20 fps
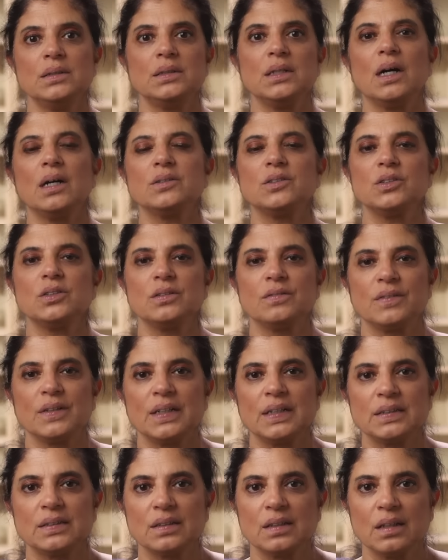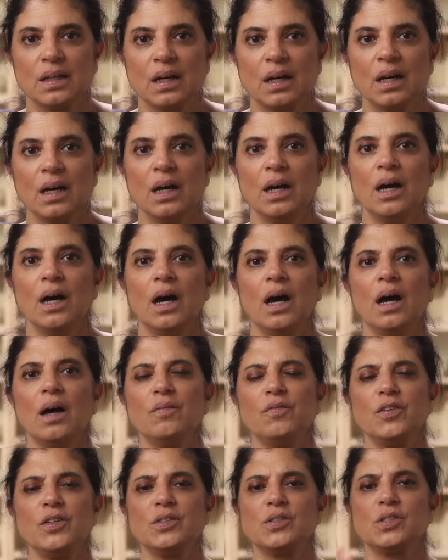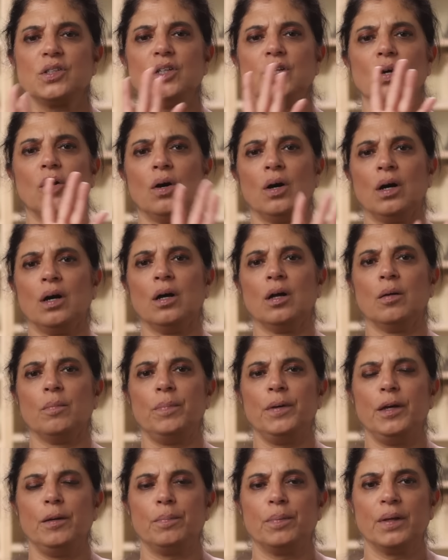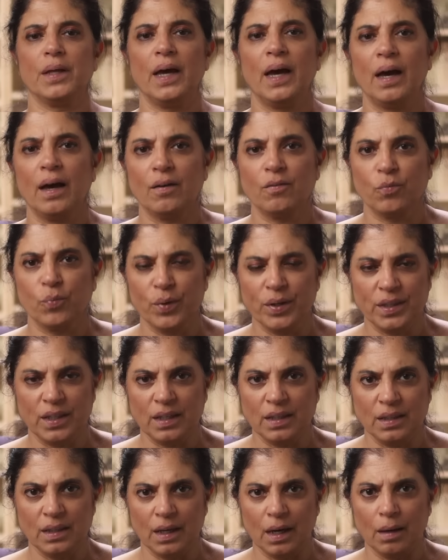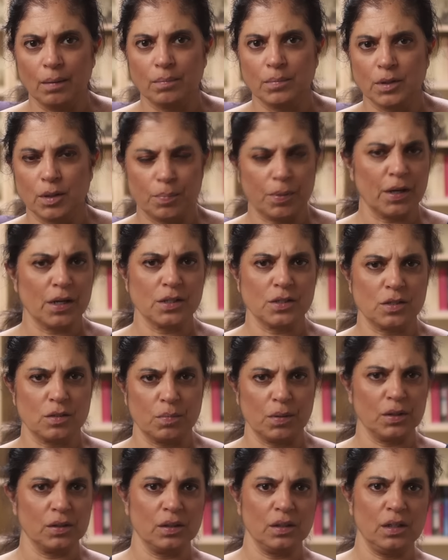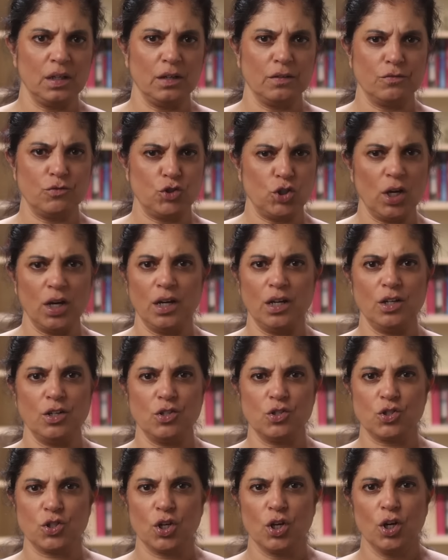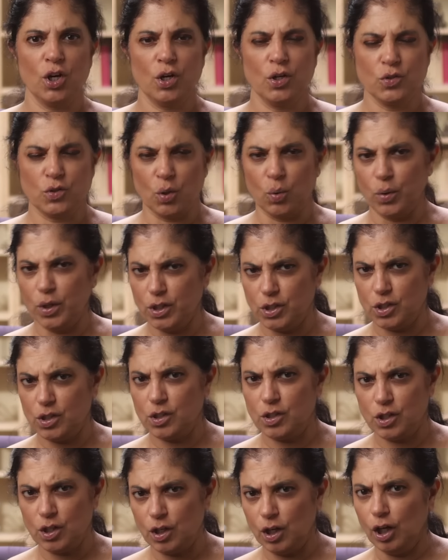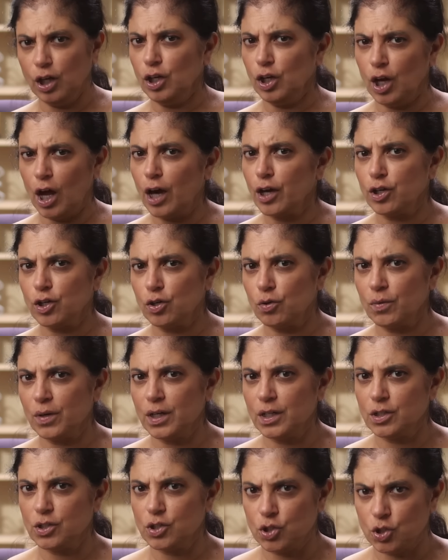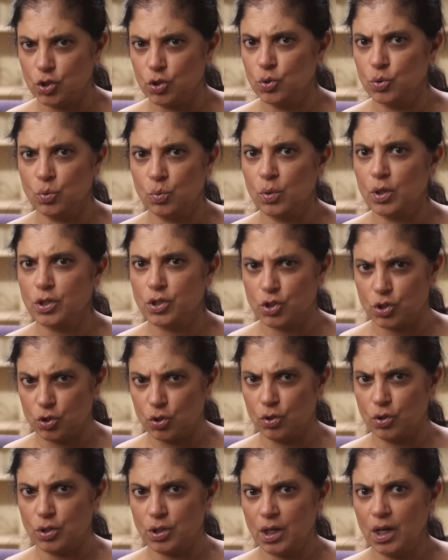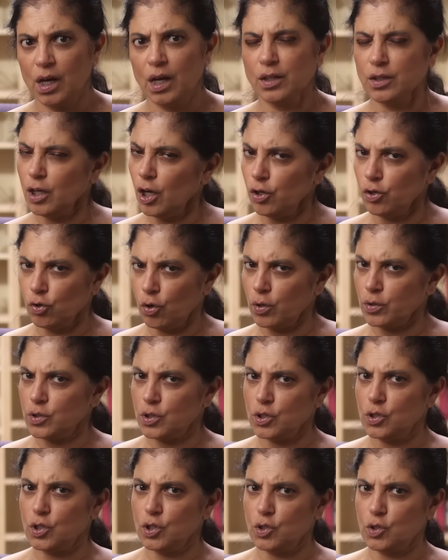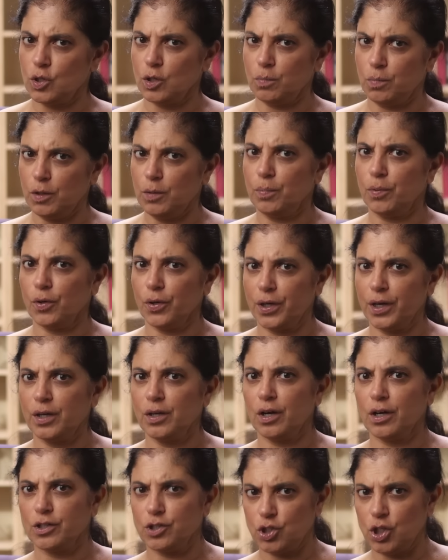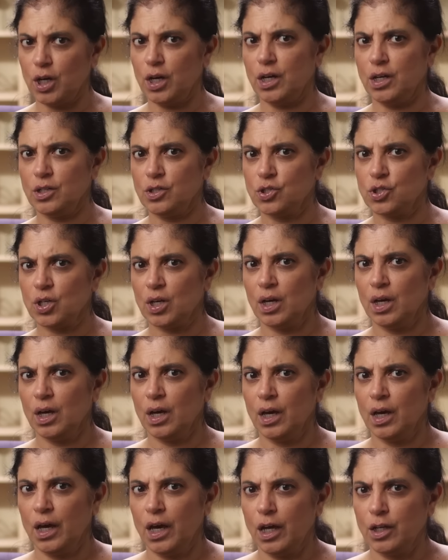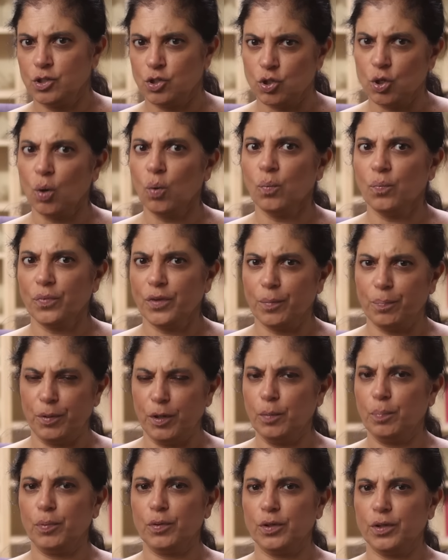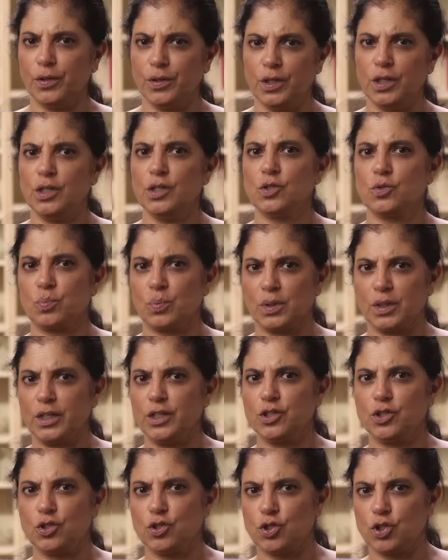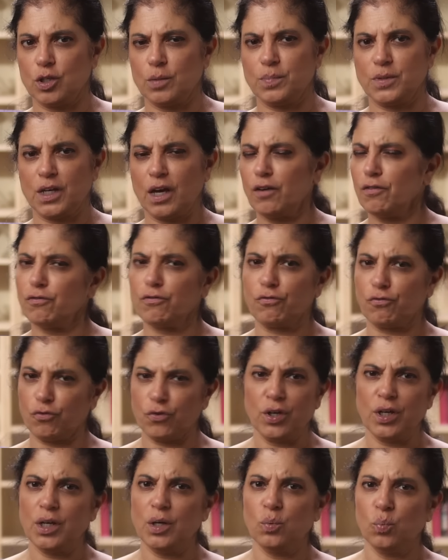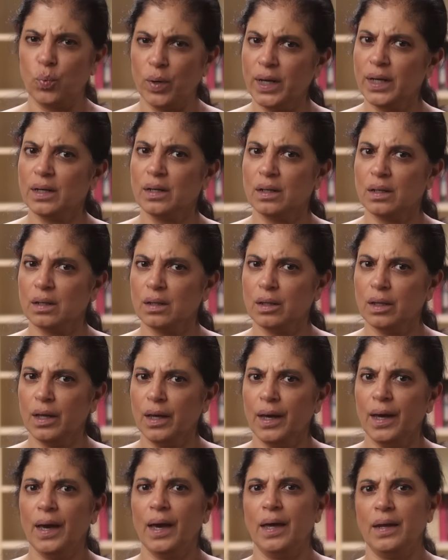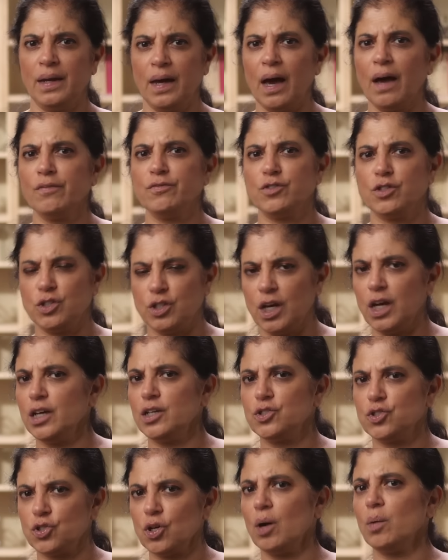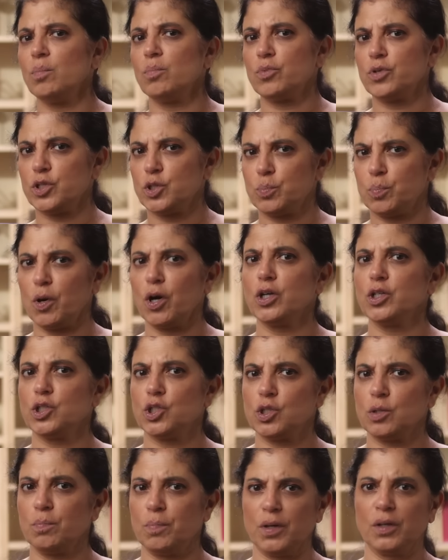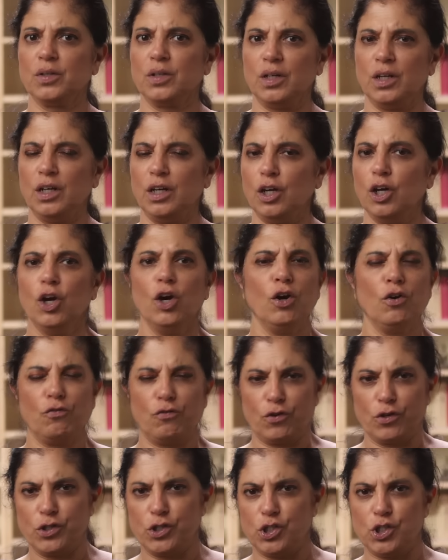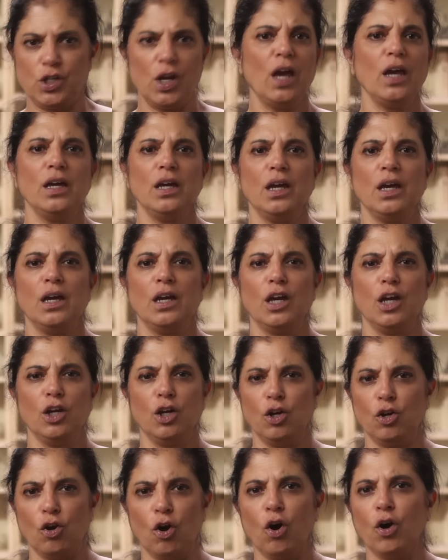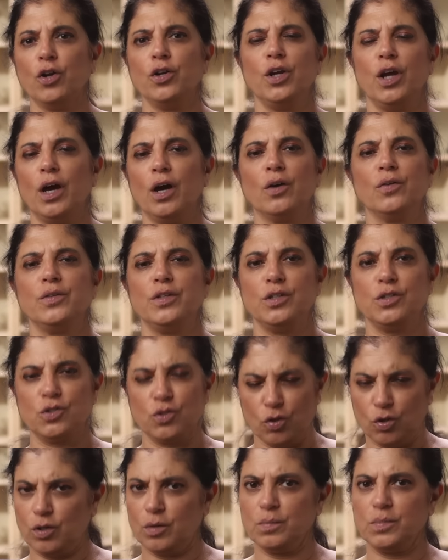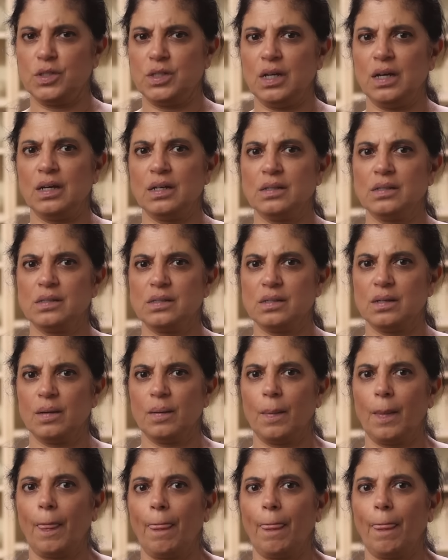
Dr. Devasala, obviously all people have within them the possibility of change. So isn't it inaccurate to assert that narcissistic people cannot change? And don't the people in these relationships have free will and have to take some responsibility for staying in an unhealthy circumstance?